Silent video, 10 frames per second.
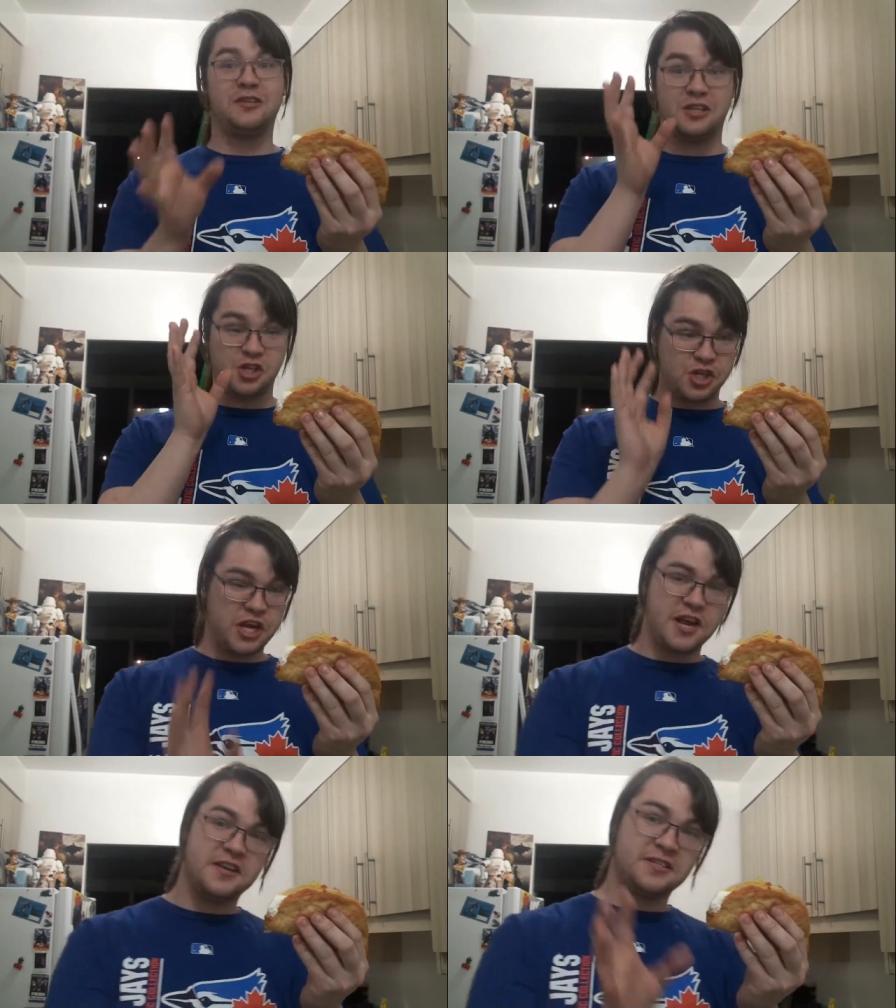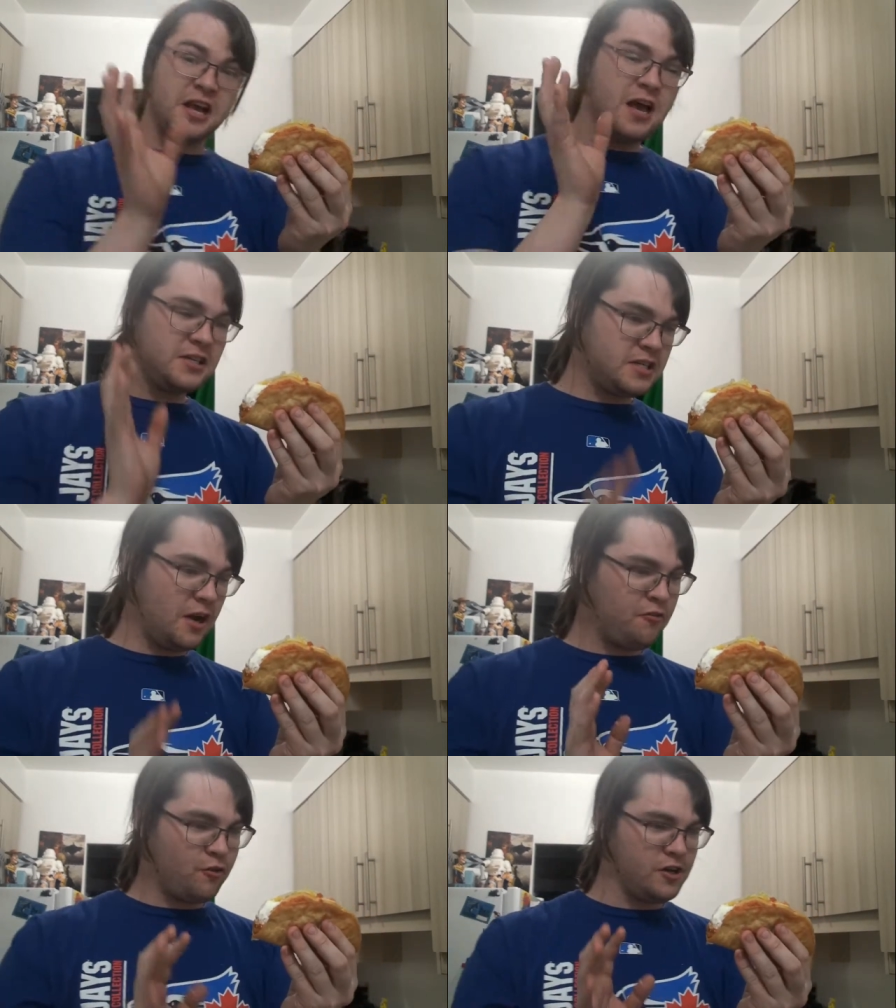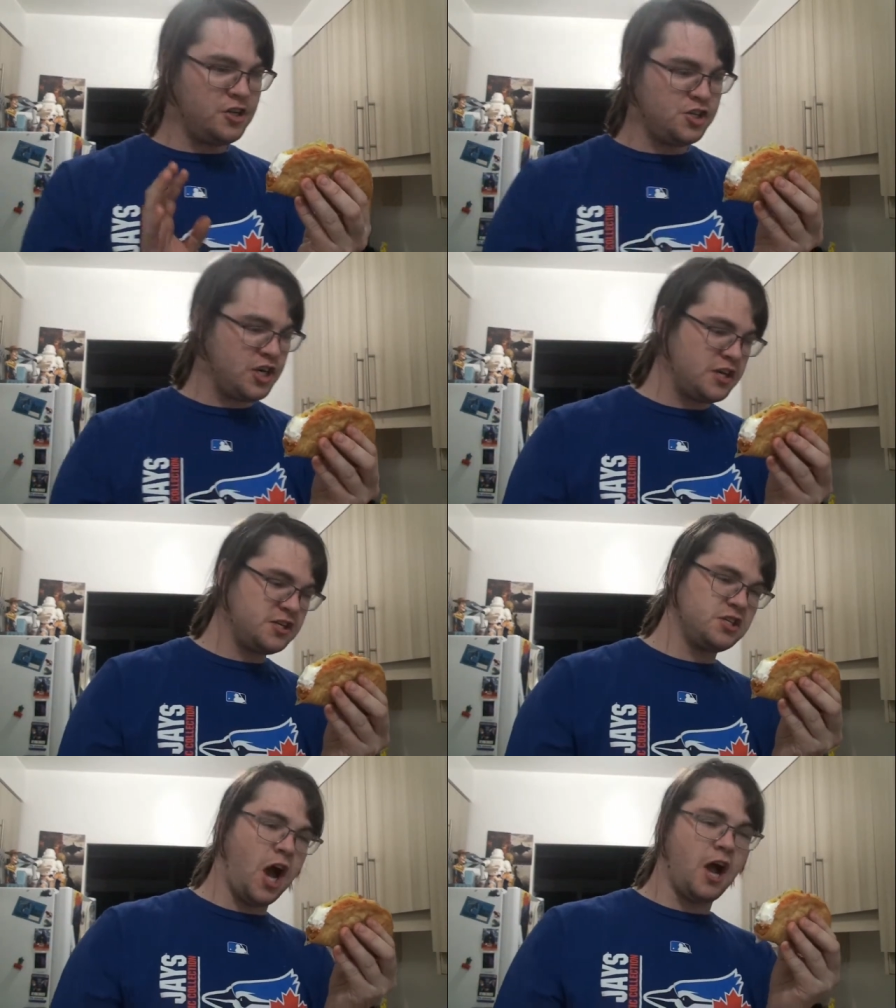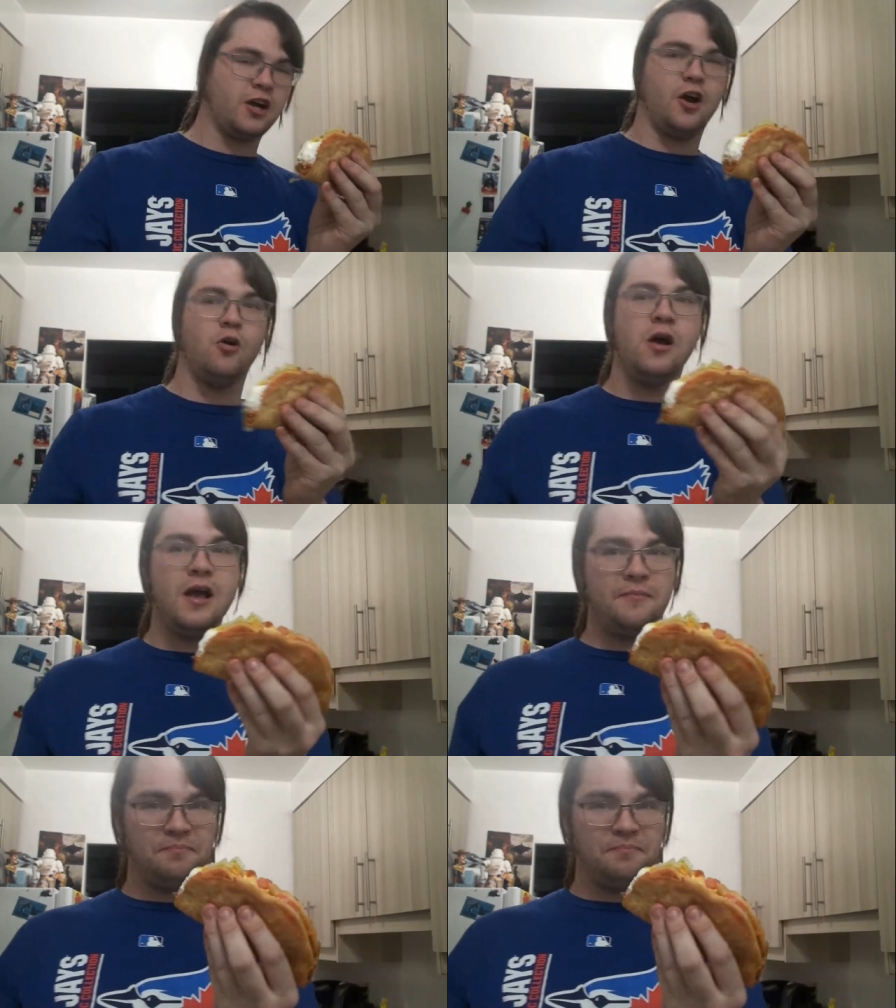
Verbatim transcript: It's a cheese, stuffed crust cheese taco.